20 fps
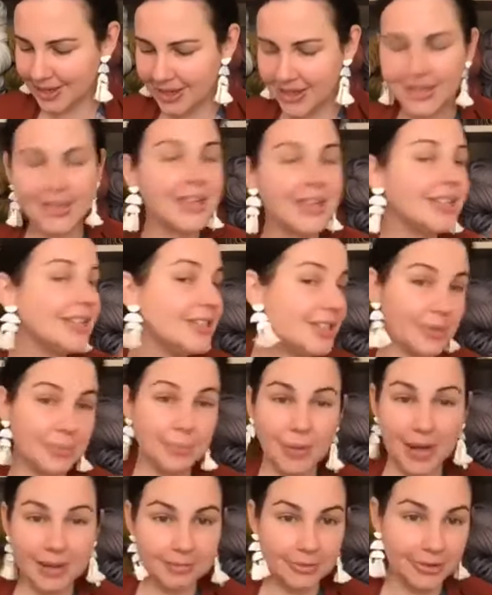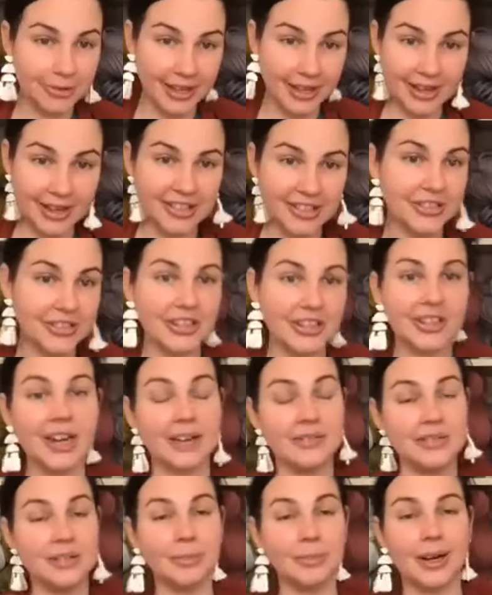you can just buy more yarn. You don't have
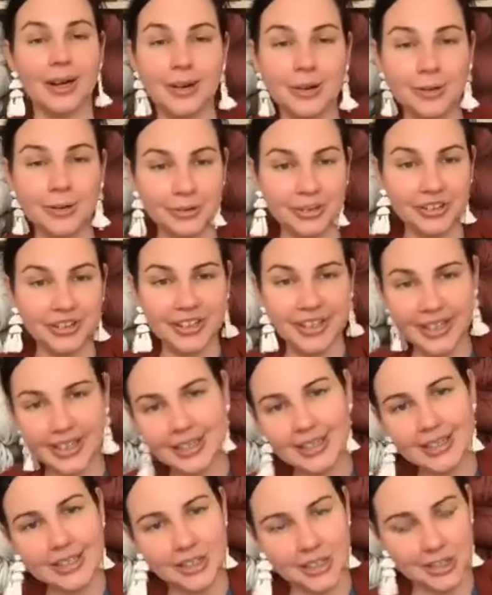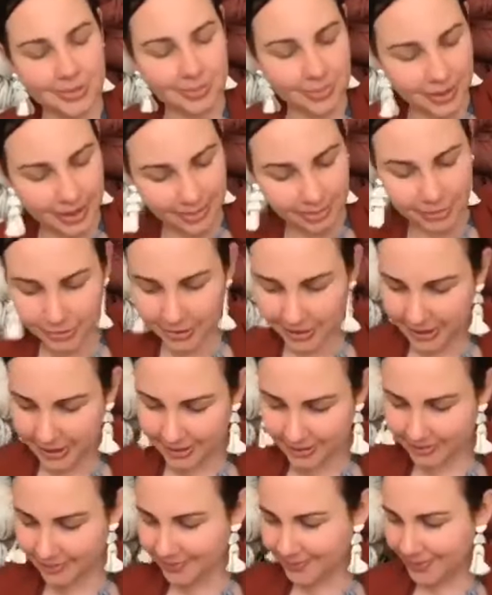to buy a whole new kit, you just buy more
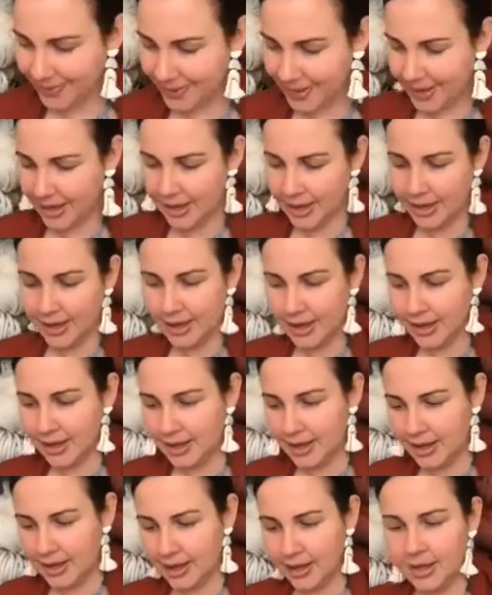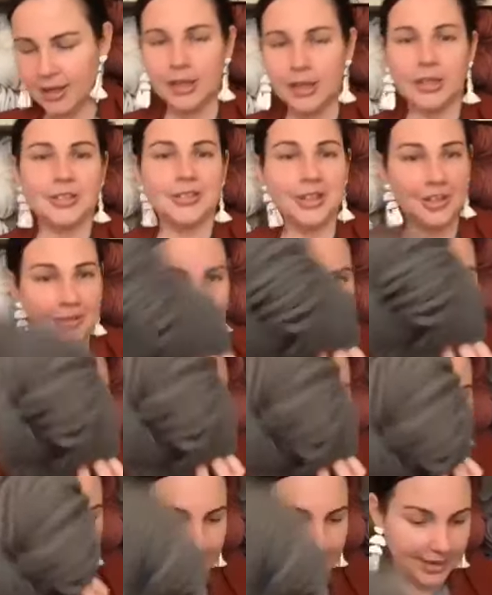yarn. So you've got the
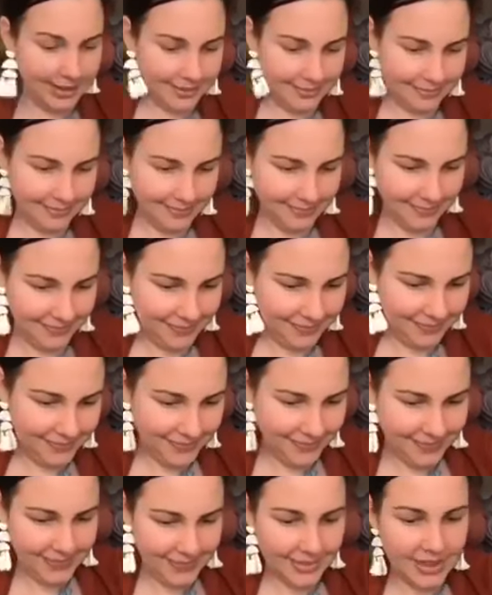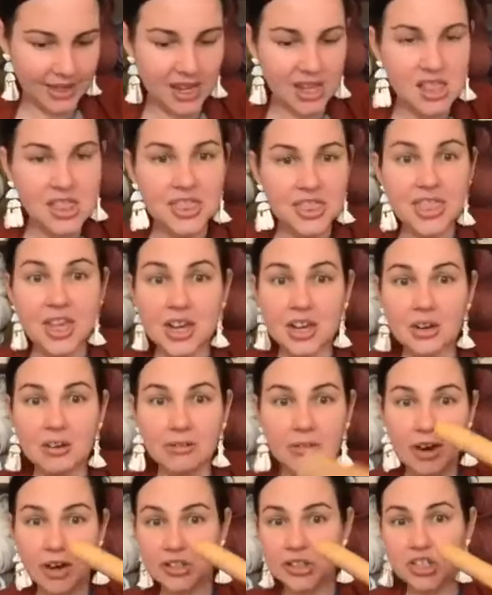yarn, the
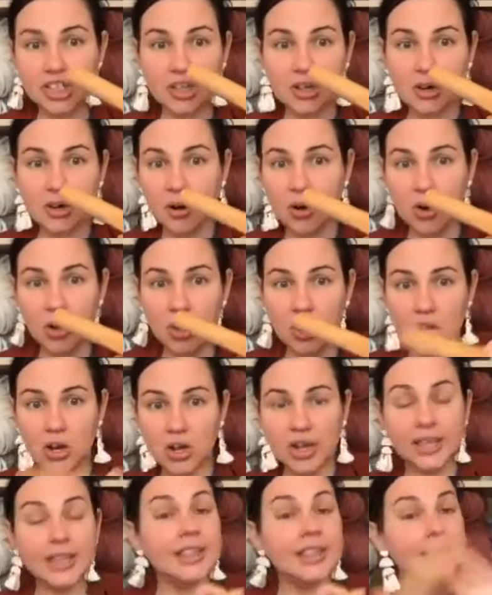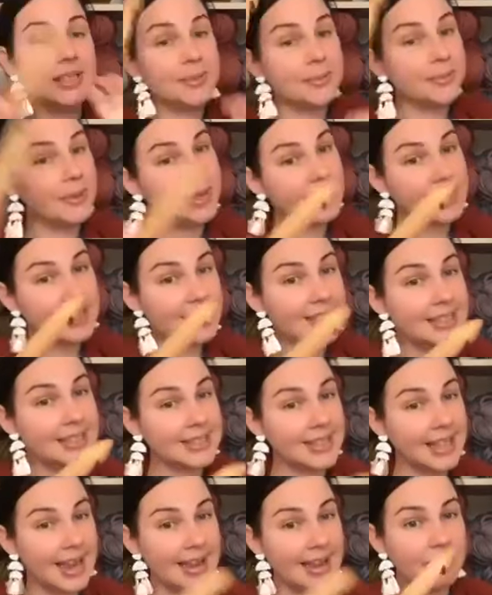crochet hook. This one is the
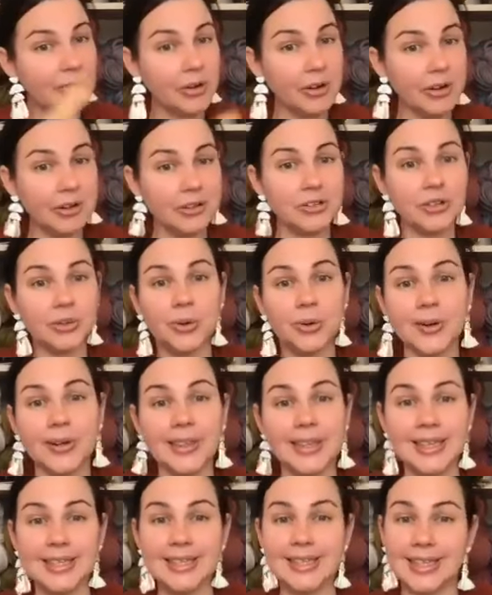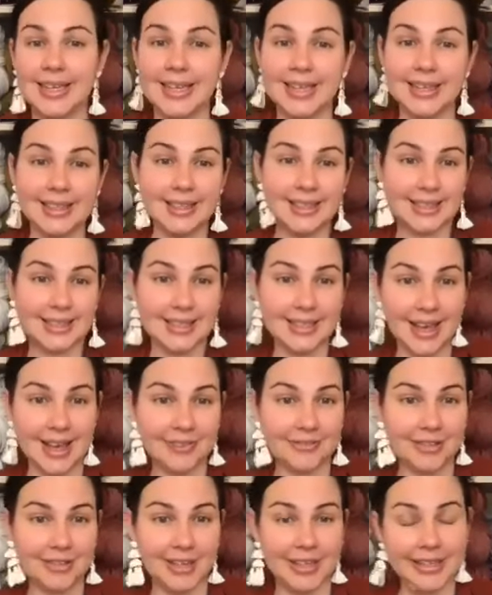same crochet hook that's in the scarf
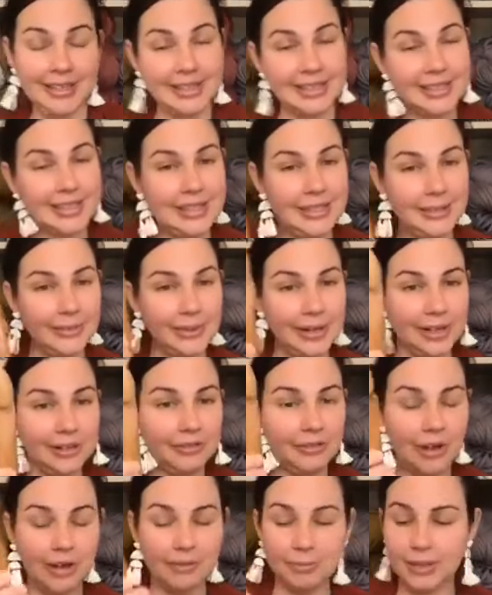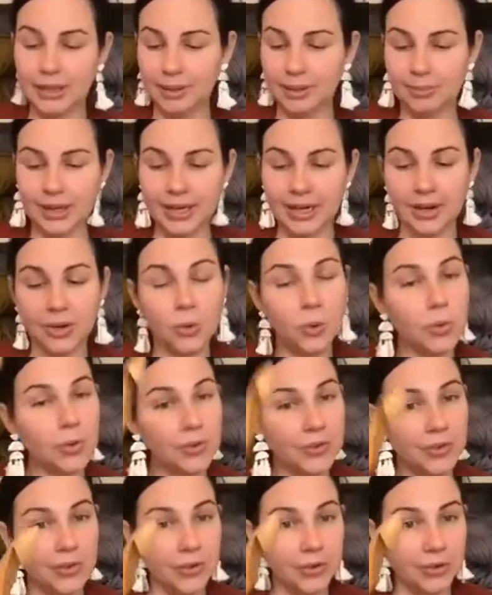kit. It's a 25mm or
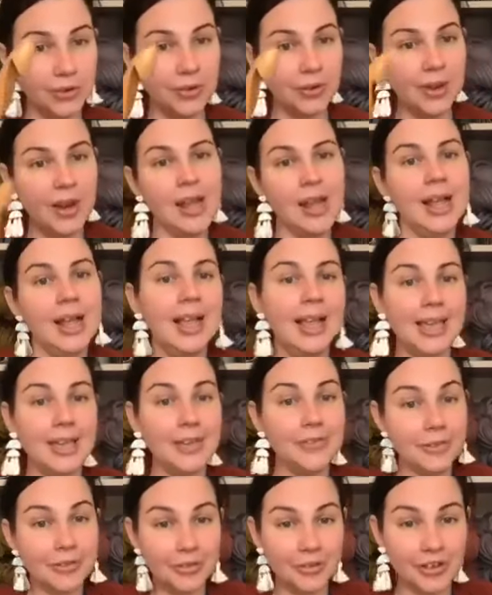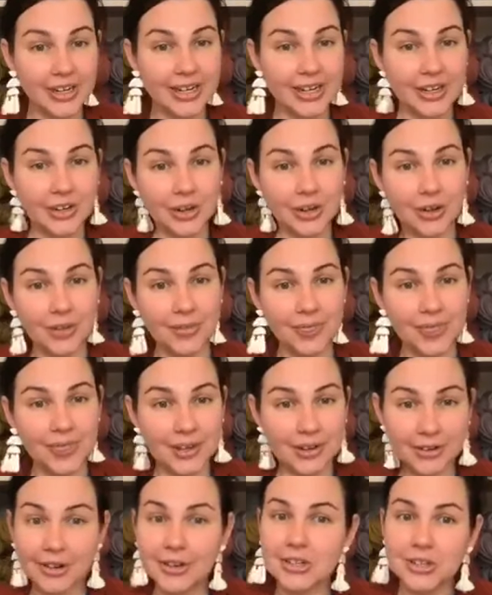U. If you've already got the
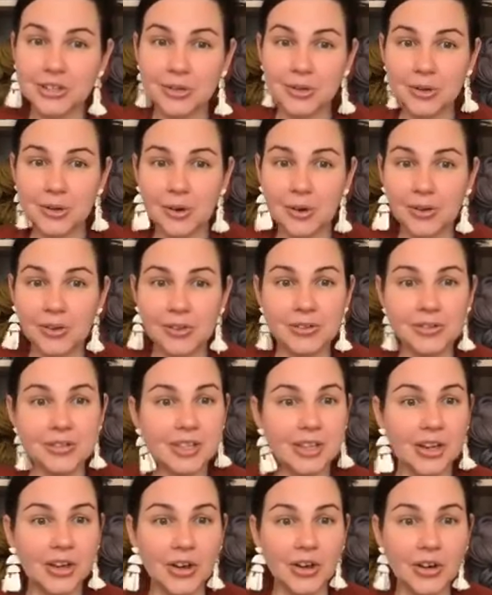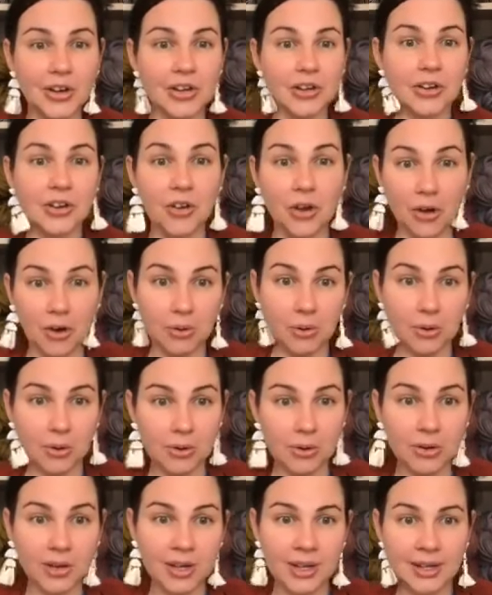crochet hook, use the code NOHOOK,
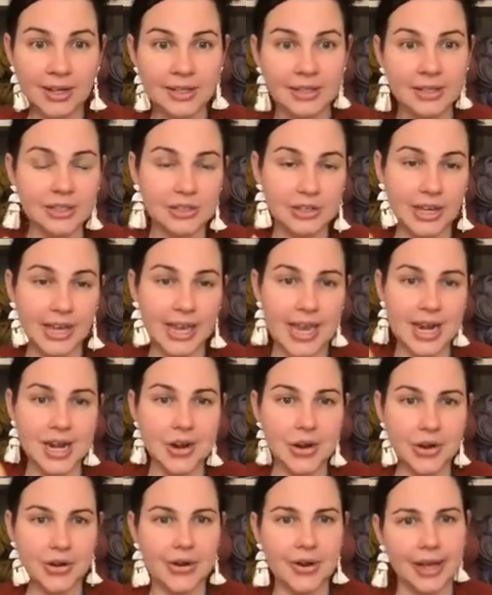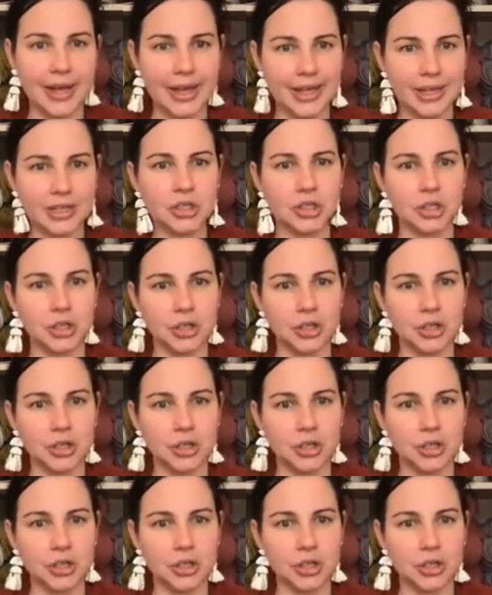so NOHOOK